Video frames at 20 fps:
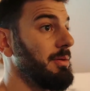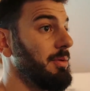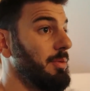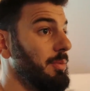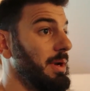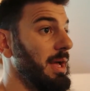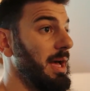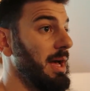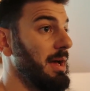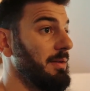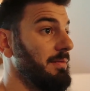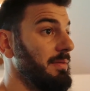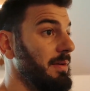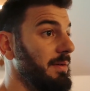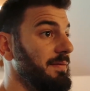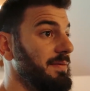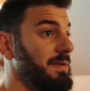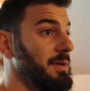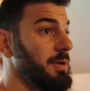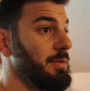we have
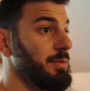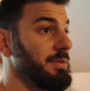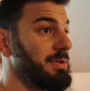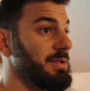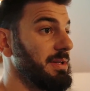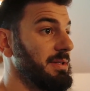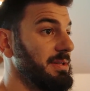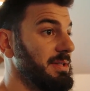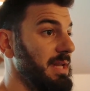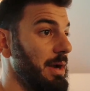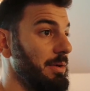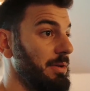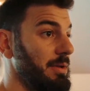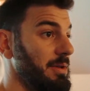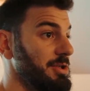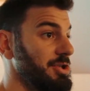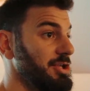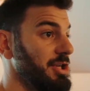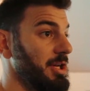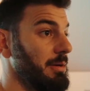Fuse down in
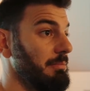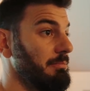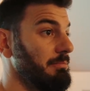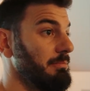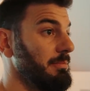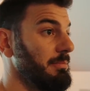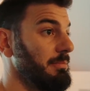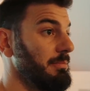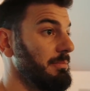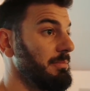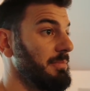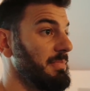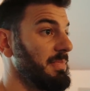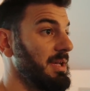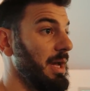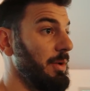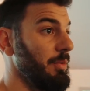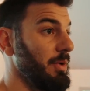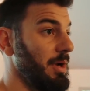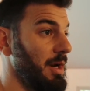the gym
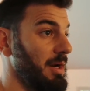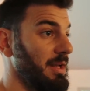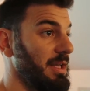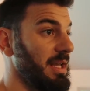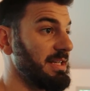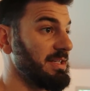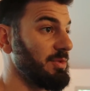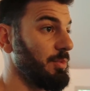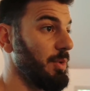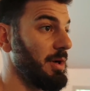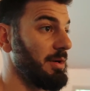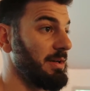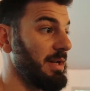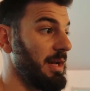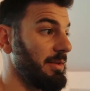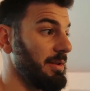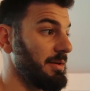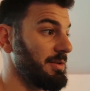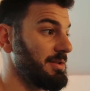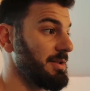and we got a case of water
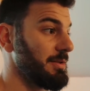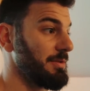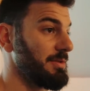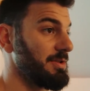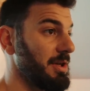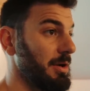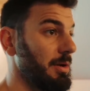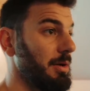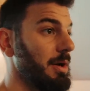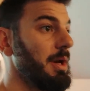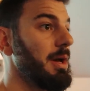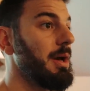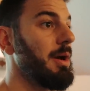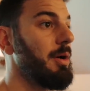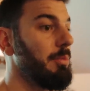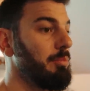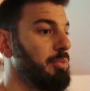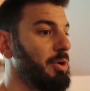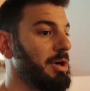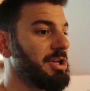down there too. So. Sweet.
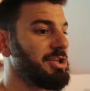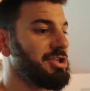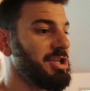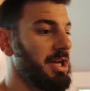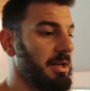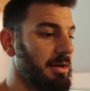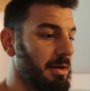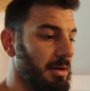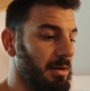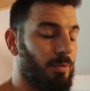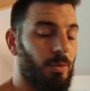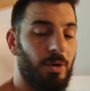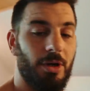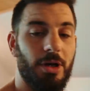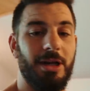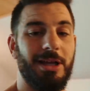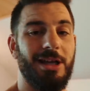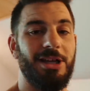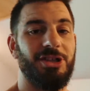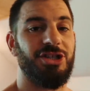Bring a shaker, we're
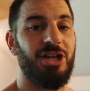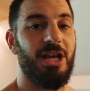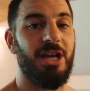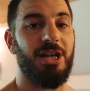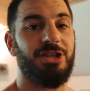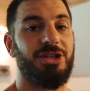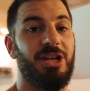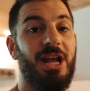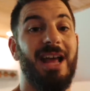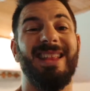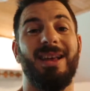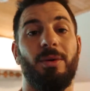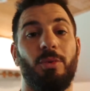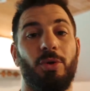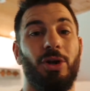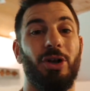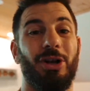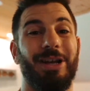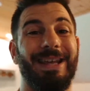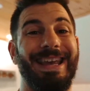gonna get changed, and then we're
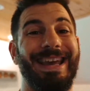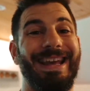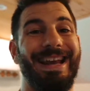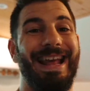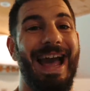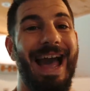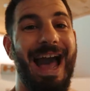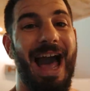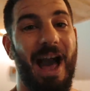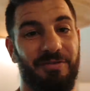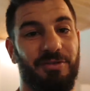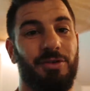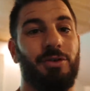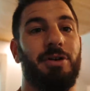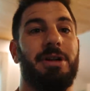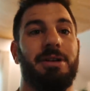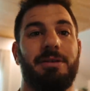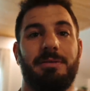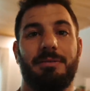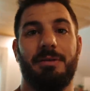gonna get after it.